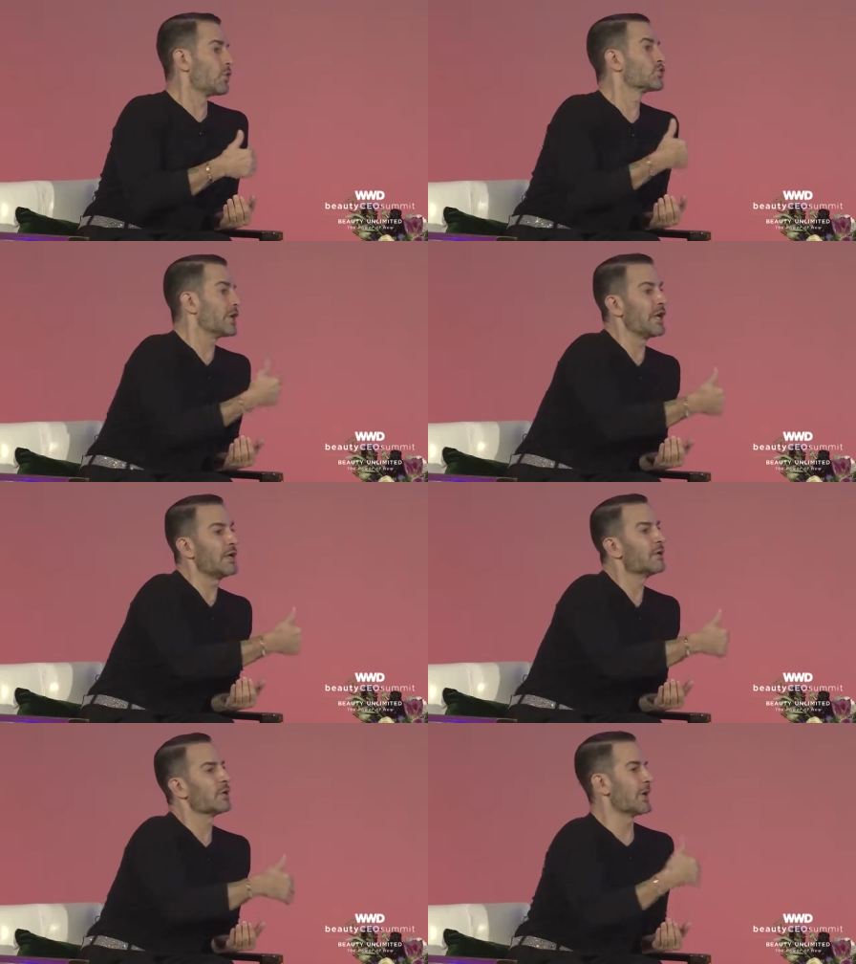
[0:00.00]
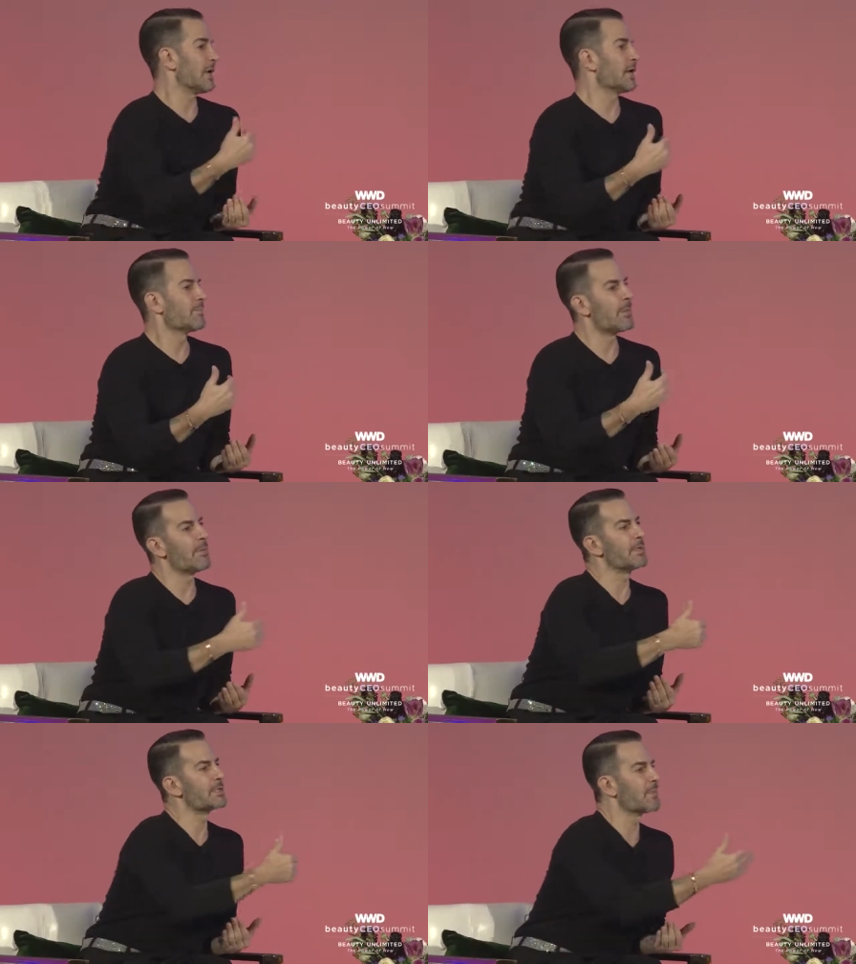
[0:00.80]

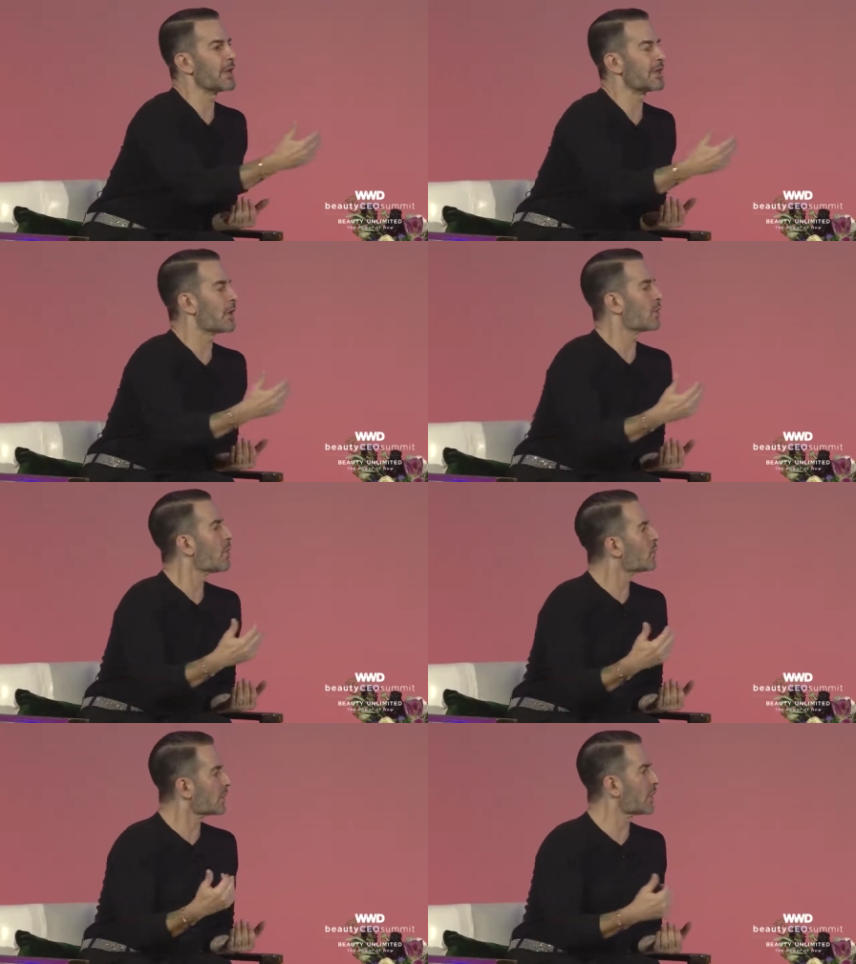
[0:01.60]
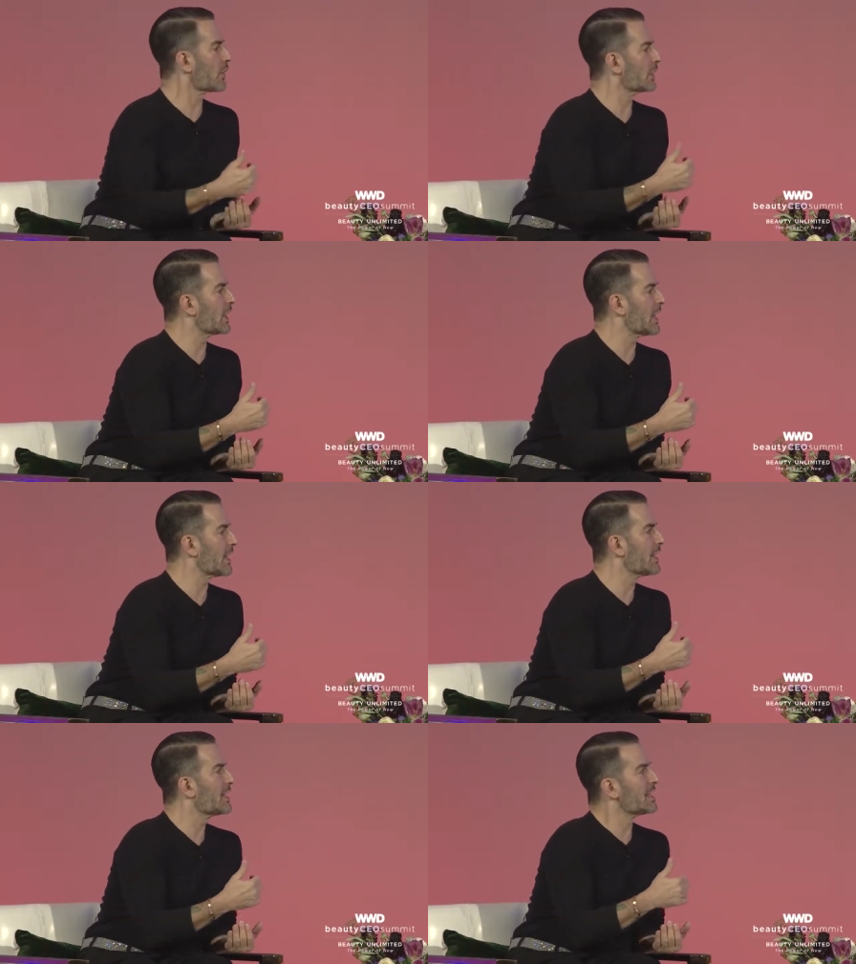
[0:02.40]
maybe somebody that we're
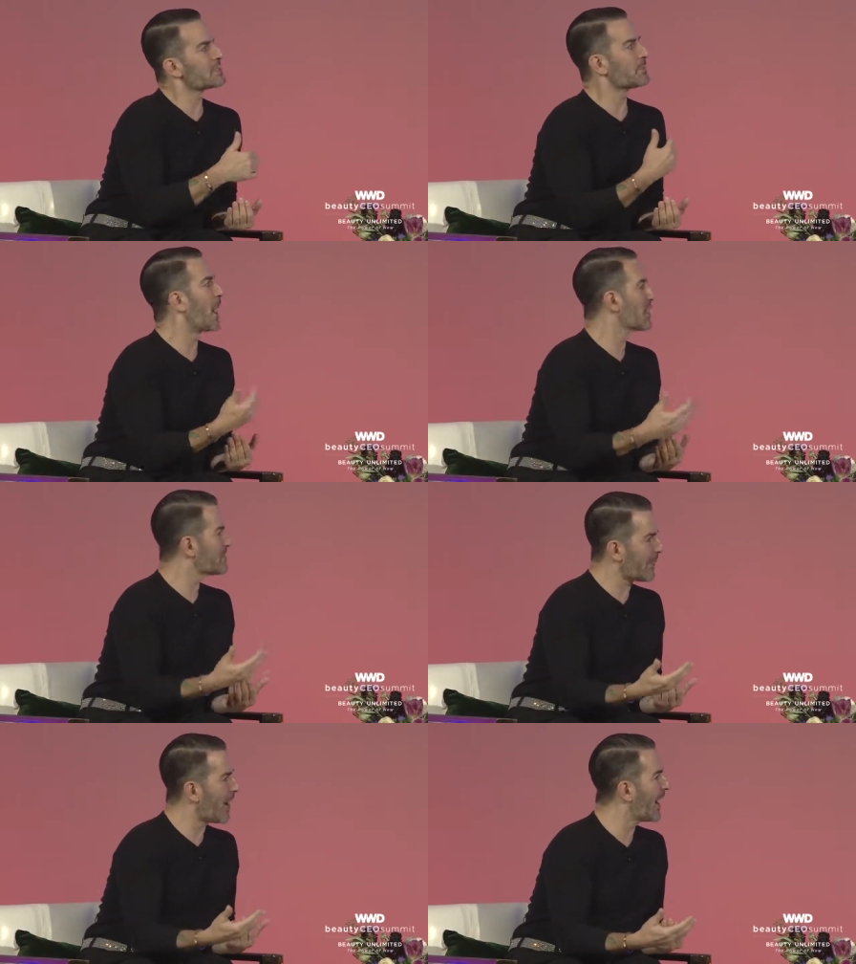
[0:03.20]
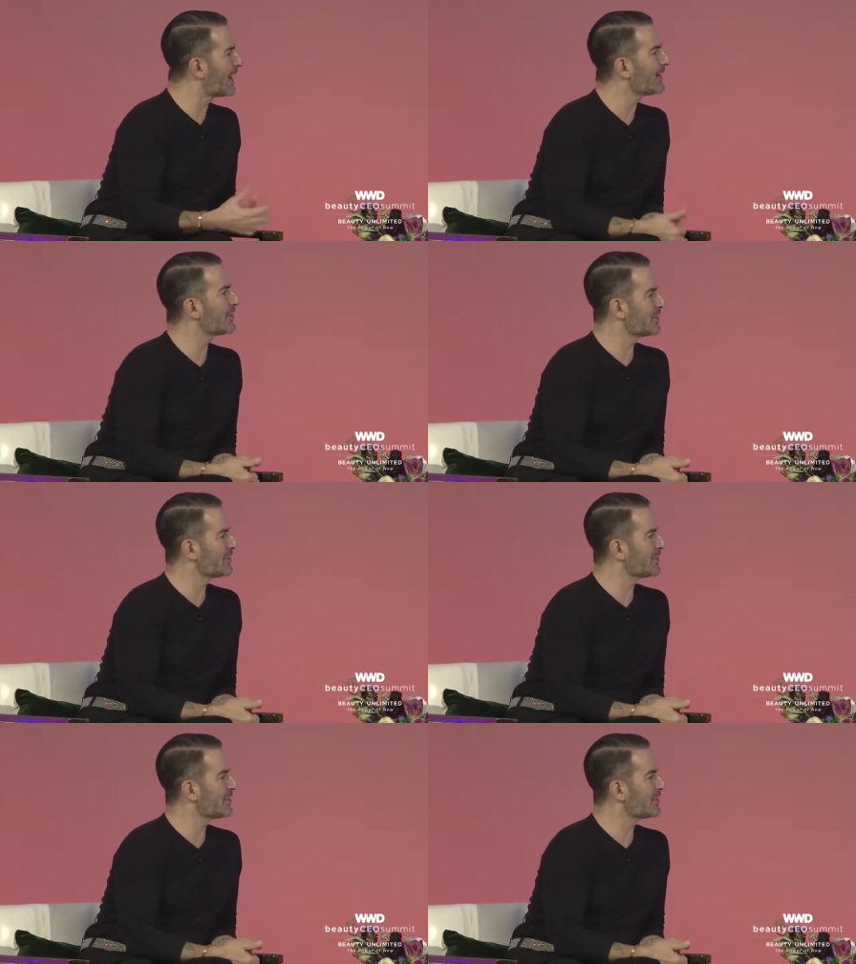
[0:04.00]
currently inspired by,